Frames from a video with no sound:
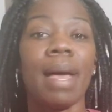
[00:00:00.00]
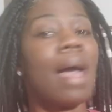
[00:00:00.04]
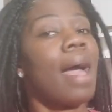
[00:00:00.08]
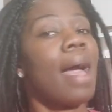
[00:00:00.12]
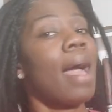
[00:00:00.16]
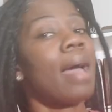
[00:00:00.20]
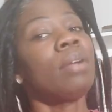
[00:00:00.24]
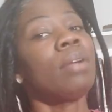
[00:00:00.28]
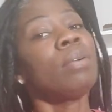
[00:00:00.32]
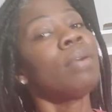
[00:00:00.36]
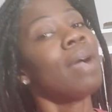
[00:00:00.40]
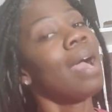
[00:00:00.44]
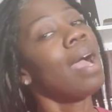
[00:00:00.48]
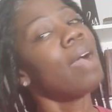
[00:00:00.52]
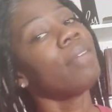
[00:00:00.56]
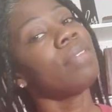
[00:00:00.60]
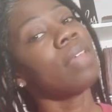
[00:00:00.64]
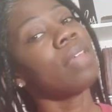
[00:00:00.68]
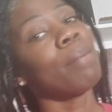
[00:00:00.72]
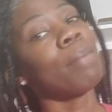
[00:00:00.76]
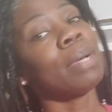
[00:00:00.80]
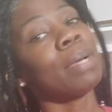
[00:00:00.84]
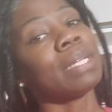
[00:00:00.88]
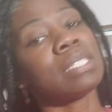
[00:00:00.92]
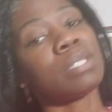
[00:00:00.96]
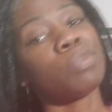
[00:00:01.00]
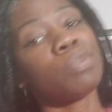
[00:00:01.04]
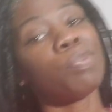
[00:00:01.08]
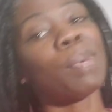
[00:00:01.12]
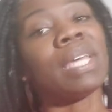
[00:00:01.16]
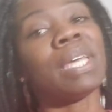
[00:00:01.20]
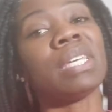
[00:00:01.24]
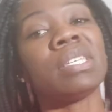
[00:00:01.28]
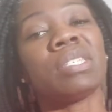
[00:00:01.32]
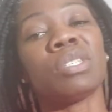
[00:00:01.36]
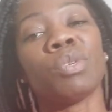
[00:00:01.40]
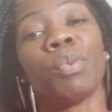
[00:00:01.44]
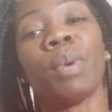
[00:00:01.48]
I don't have that much
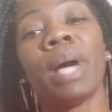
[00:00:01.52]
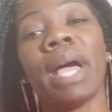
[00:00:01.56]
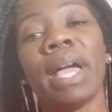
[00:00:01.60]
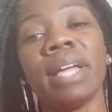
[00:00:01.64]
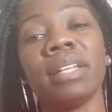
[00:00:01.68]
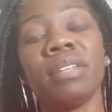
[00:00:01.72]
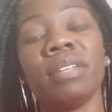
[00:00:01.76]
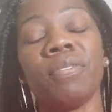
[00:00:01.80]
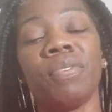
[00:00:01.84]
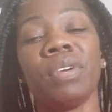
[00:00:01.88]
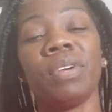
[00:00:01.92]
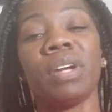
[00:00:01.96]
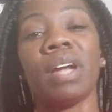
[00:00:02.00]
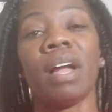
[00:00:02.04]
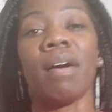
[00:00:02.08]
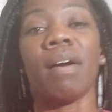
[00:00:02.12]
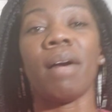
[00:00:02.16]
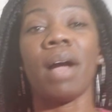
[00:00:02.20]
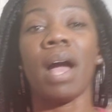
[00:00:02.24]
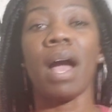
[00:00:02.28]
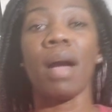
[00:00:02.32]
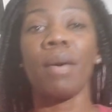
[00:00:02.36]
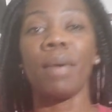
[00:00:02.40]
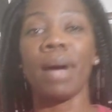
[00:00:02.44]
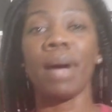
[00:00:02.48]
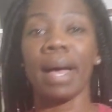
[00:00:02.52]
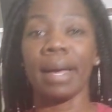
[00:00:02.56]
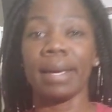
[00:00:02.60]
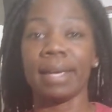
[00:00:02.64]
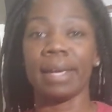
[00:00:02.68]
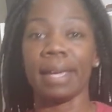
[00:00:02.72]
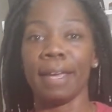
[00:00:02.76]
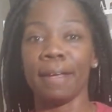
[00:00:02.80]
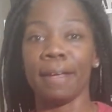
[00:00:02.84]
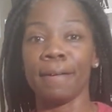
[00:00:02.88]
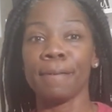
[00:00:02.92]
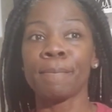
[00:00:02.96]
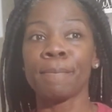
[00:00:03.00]
space, so I had to figure out how I
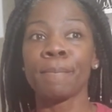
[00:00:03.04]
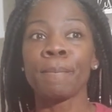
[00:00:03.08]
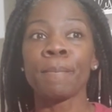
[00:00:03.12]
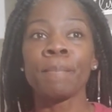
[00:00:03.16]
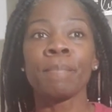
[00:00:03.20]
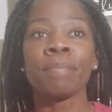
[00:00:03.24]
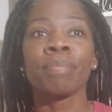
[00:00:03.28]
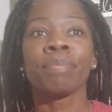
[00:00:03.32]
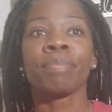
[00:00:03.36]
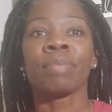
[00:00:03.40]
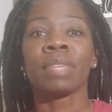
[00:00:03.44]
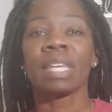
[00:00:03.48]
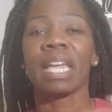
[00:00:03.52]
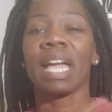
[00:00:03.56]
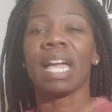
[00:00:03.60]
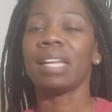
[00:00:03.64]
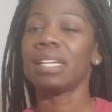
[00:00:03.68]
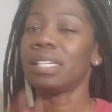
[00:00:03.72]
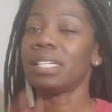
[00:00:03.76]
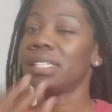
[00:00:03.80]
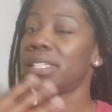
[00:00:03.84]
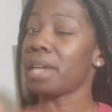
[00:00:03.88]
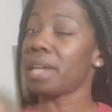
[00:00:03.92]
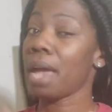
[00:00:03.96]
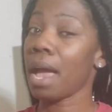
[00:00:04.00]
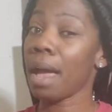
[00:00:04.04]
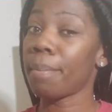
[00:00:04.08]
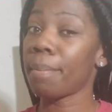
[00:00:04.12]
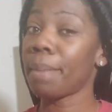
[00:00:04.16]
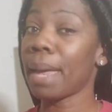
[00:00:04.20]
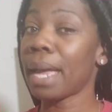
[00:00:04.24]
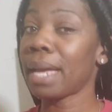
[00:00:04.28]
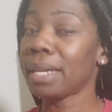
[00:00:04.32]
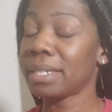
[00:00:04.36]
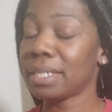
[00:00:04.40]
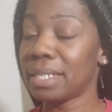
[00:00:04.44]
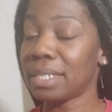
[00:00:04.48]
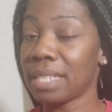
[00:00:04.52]
can kind of chime
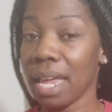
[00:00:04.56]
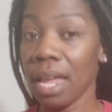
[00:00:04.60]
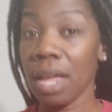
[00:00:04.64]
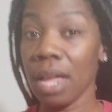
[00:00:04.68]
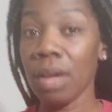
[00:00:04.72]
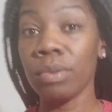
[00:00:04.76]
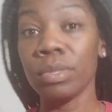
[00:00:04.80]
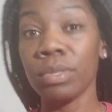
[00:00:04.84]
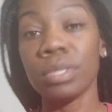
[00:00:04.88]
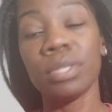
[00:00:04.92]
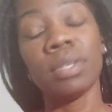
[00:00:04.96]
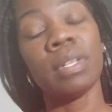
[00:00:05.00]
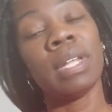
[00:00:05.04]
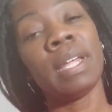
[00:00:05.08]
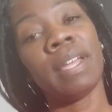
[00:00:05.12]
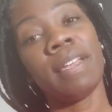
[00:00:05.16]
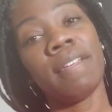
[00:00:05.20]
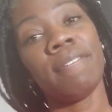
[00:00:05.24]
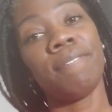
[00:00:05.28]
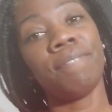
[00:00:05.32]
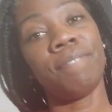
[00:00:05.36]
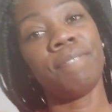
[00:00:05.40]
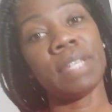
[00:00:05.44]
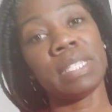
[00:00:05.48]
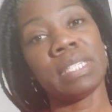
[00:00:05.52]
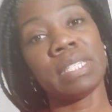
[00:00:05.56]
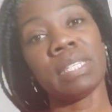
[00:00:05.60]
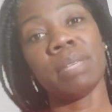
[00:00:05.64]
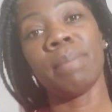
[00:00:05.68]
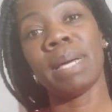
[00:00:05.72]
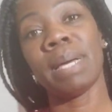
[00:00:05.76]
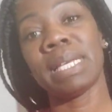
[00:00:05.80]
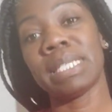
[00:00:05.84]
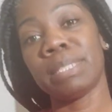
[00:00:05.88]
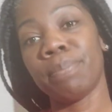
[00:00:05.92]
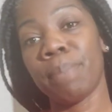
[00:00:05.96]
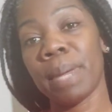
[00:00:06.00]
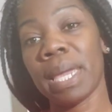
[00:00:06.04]
mine down so that it fits in my
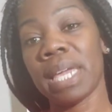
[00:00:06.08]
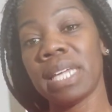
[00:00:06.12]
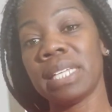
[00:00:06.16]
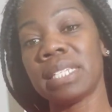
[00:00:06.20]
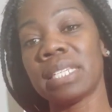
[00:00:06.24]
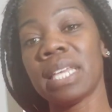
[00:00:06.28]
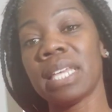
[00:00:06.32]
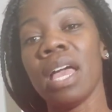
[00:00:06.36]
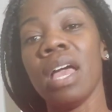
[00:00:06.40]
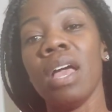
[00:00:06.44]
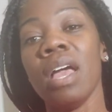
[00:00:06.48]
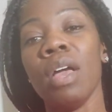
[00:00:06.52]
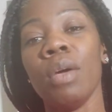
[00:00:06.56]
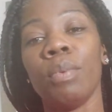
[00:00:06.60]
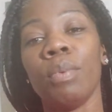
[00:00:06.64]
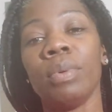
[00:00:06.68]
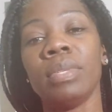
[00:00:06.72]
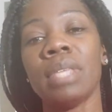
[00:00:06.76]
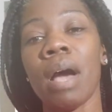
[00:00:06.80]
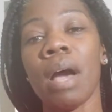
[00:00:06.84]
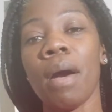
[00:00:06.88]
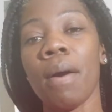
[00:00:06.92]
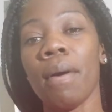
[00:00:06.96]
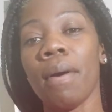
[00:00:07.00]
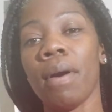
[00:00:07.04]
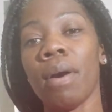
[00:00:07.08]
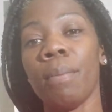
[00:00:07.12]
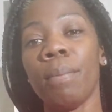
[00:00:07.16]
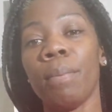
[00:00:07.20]
space without